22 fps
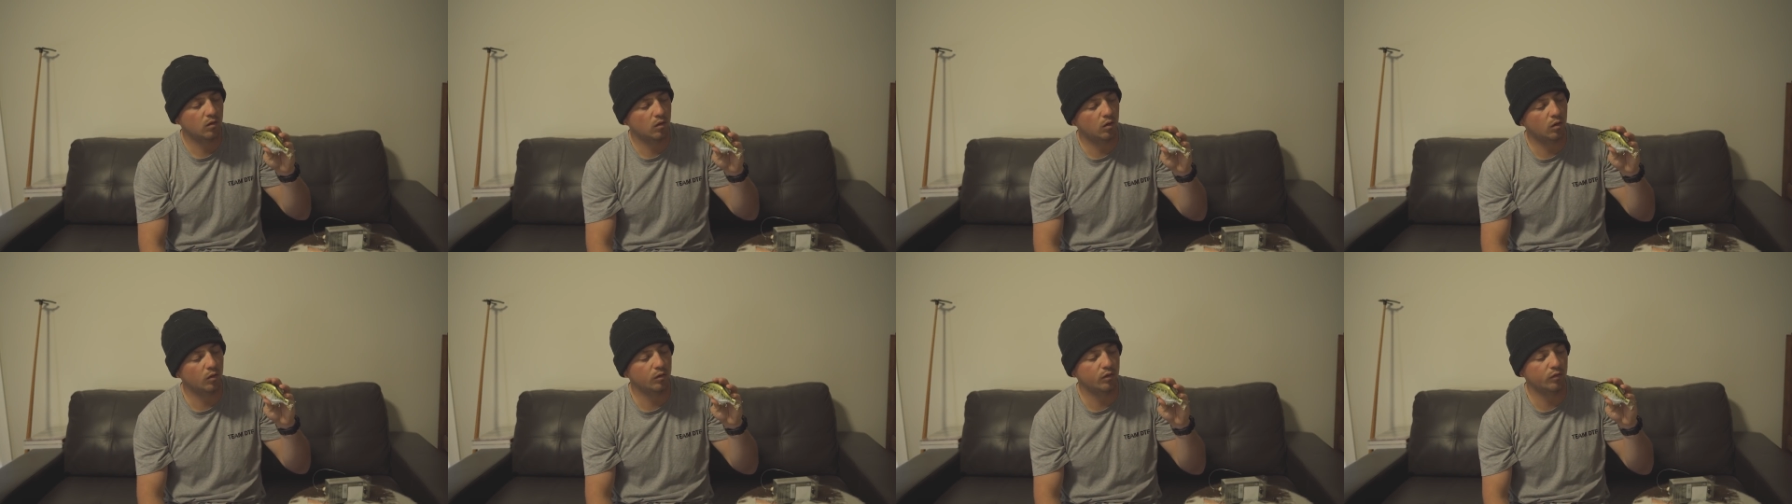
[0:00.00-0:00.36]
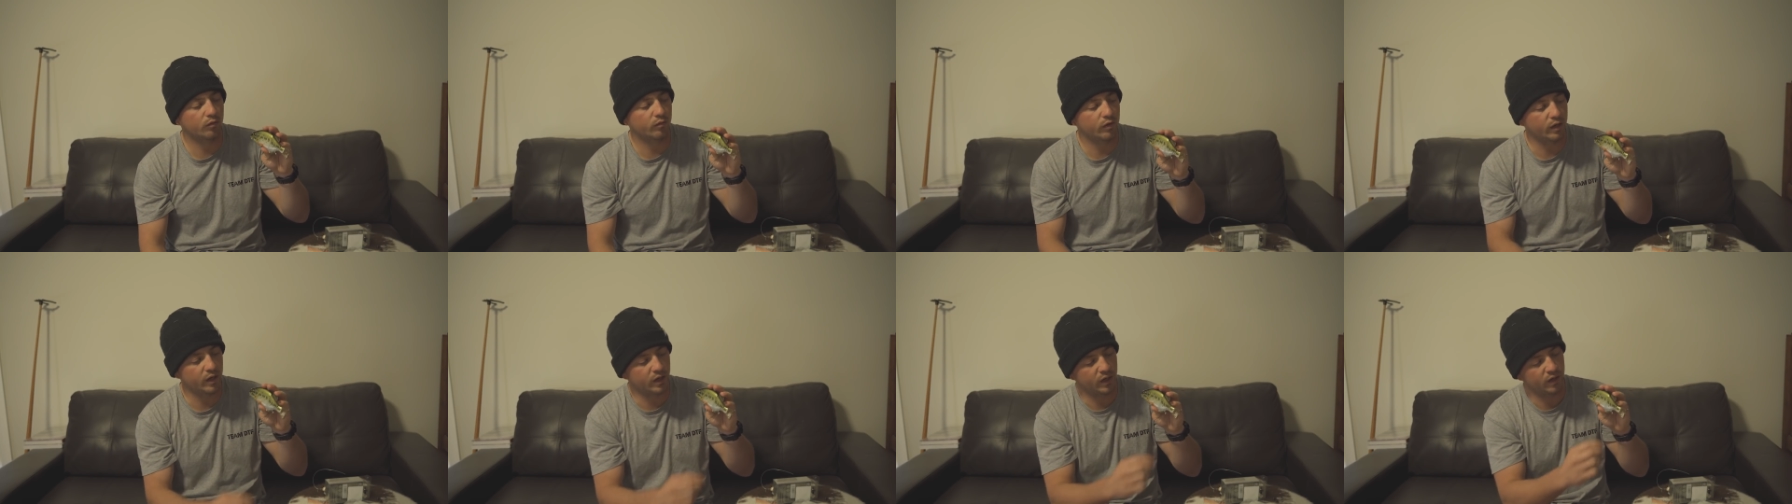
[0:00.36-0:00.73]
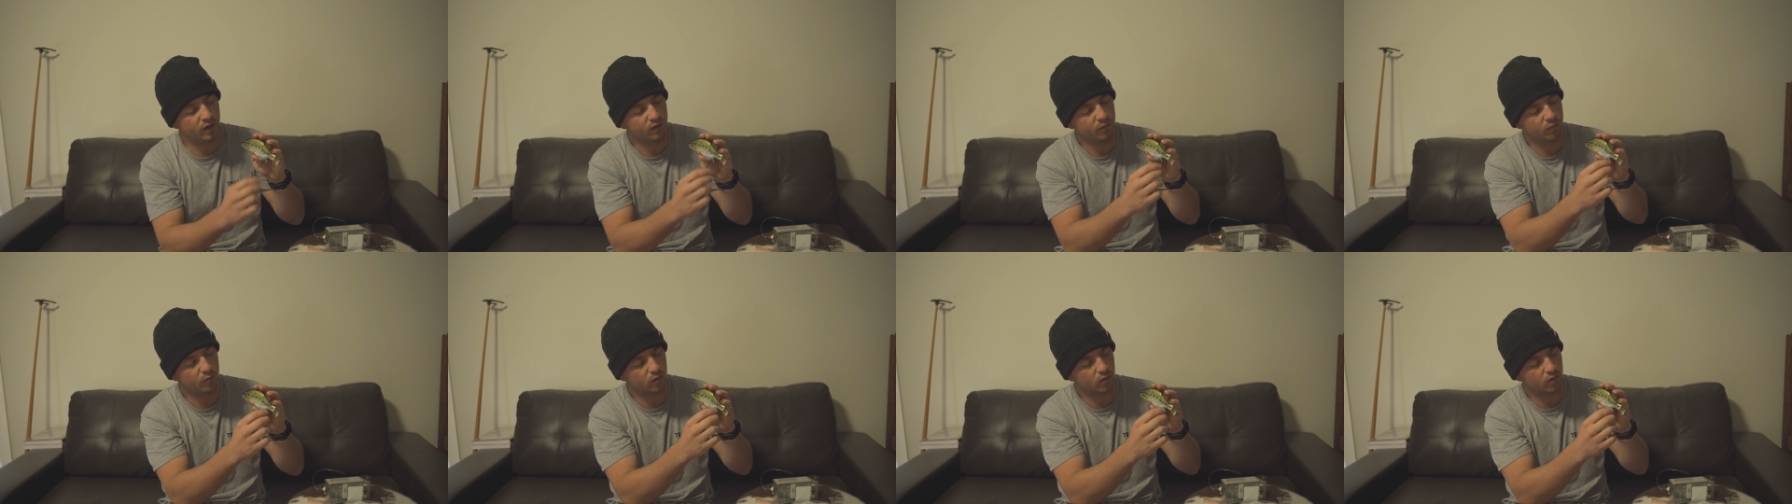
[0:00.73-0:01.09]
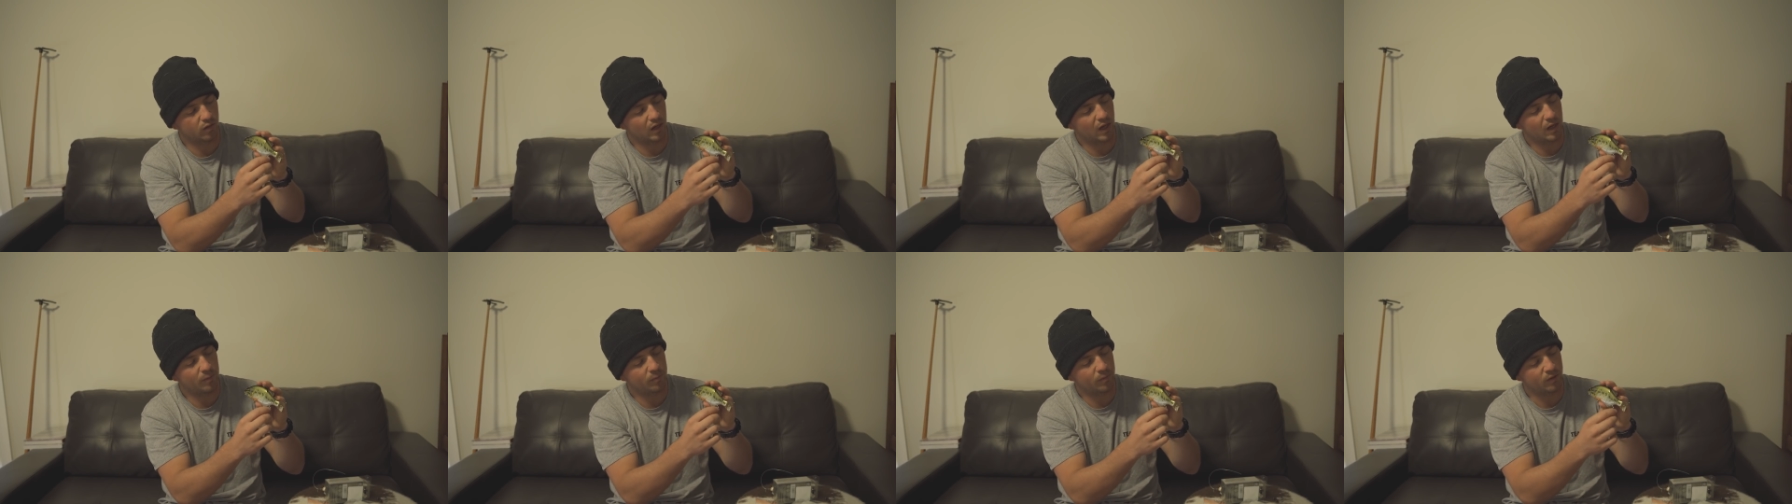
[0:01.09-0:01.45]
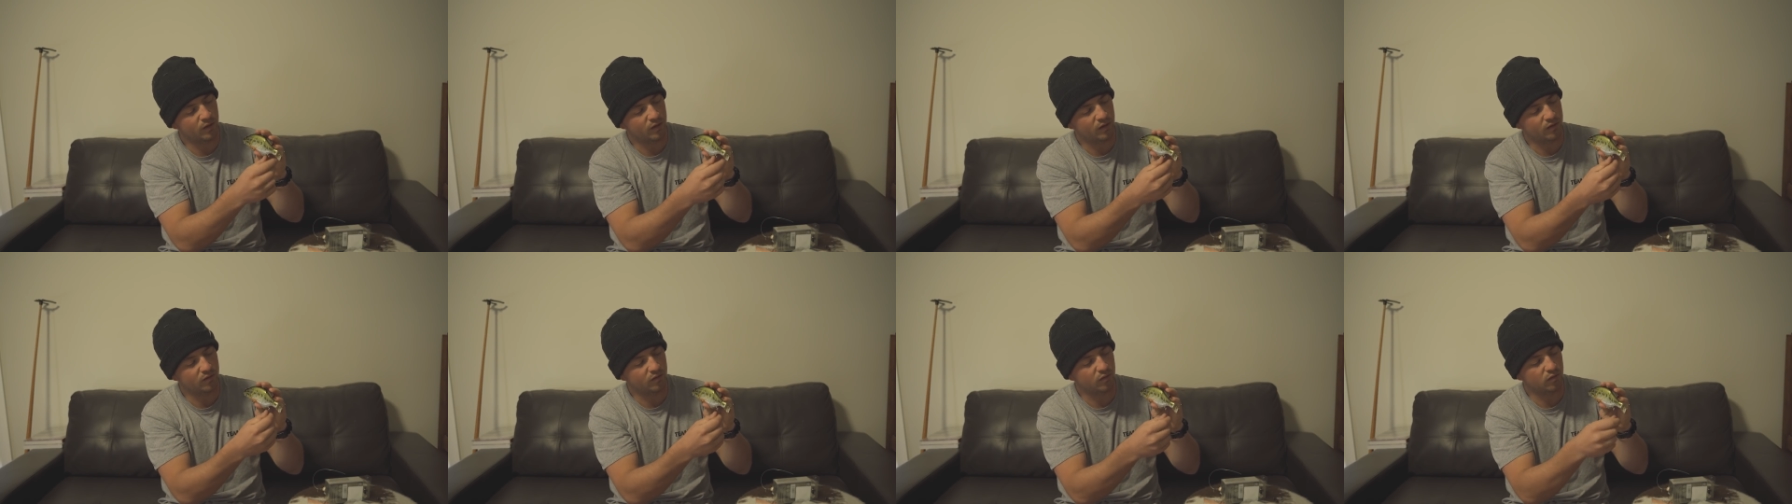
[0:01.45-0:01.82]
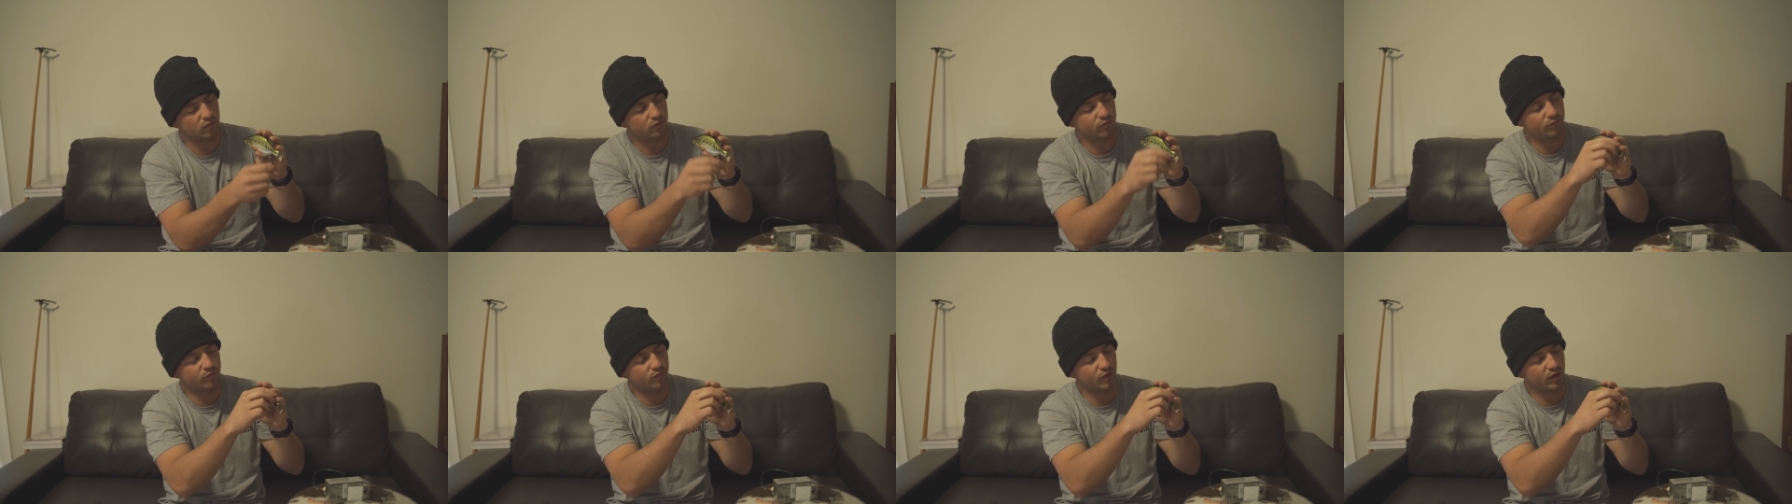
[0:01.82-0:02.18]
on the rear, what will happen is
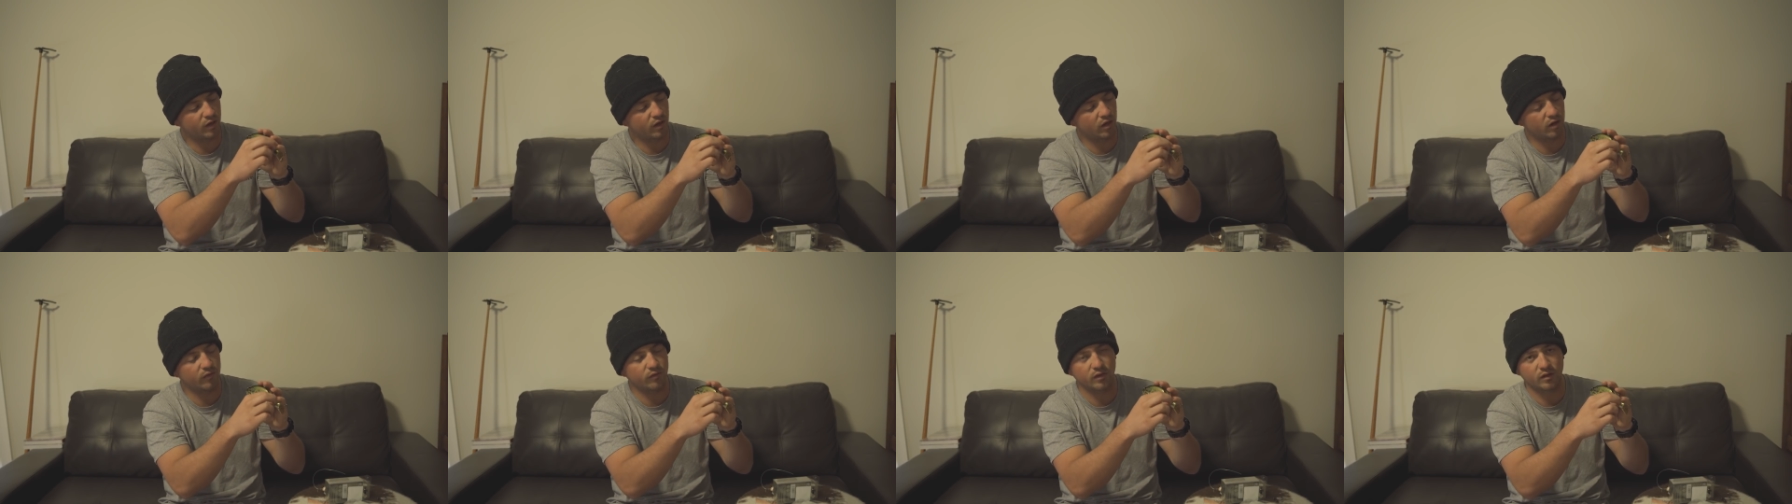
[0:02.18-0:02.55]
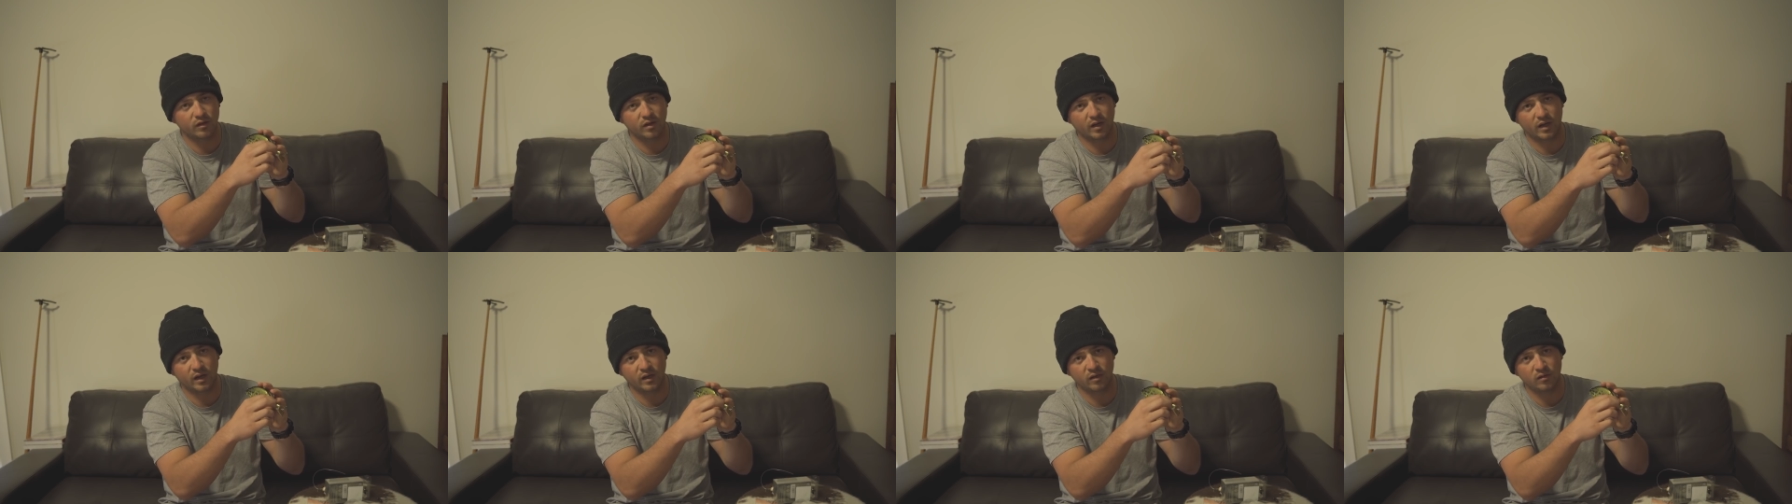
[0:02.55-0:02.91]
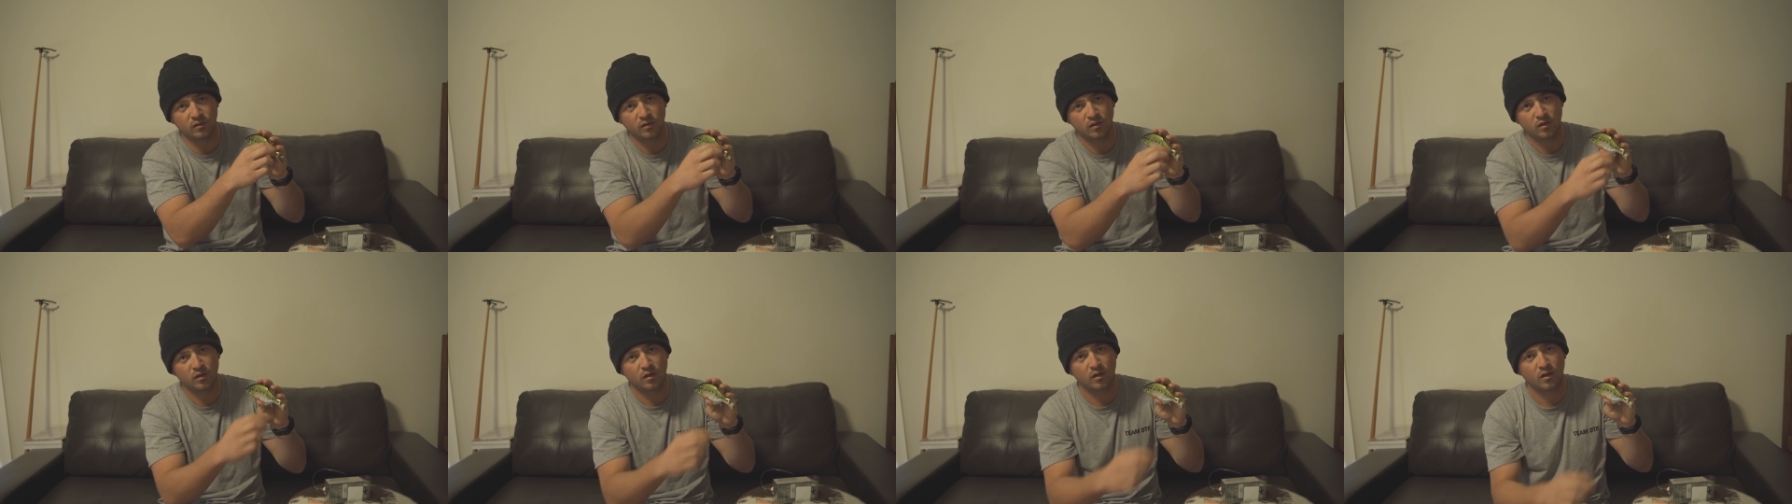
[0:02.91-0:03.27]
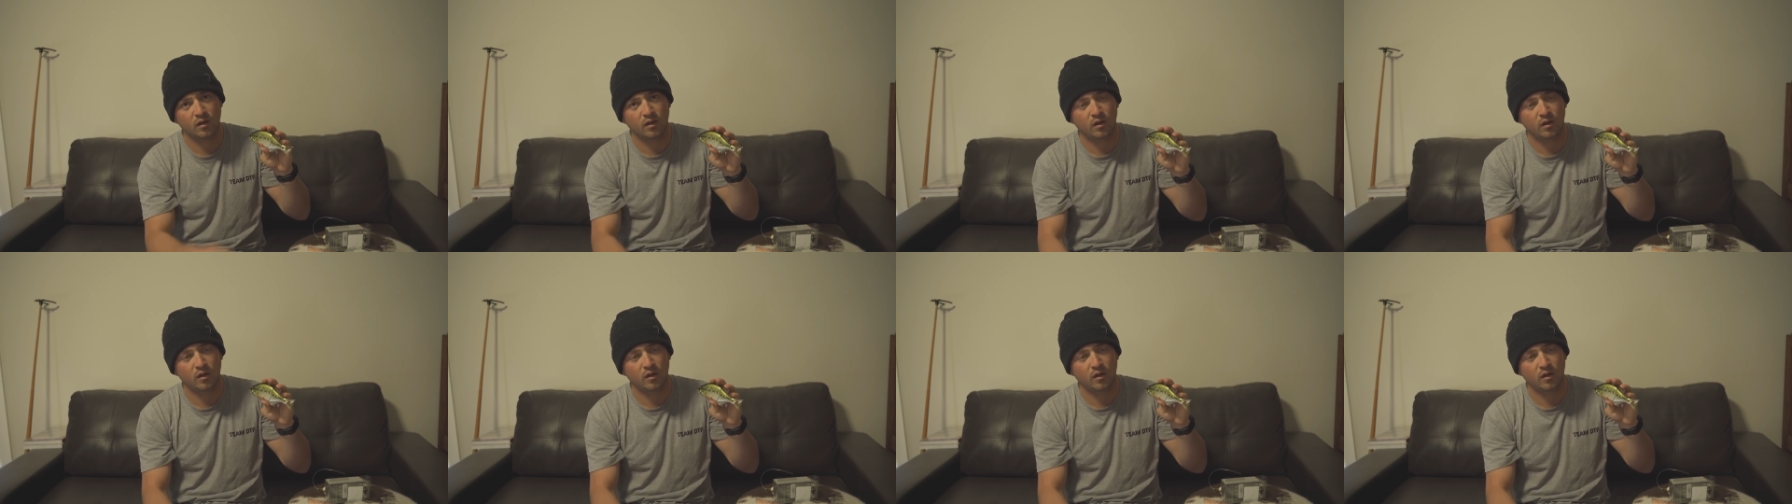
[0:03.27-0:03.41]
it'll flick over the tail